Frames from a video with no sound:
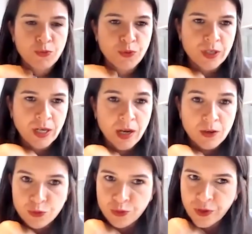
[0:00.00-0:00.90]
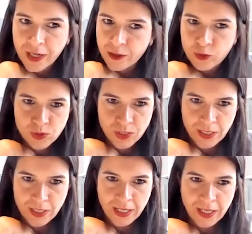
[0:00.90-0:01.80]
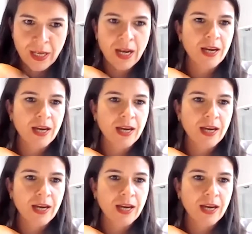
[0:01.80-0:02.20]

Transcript: offer, really good salary.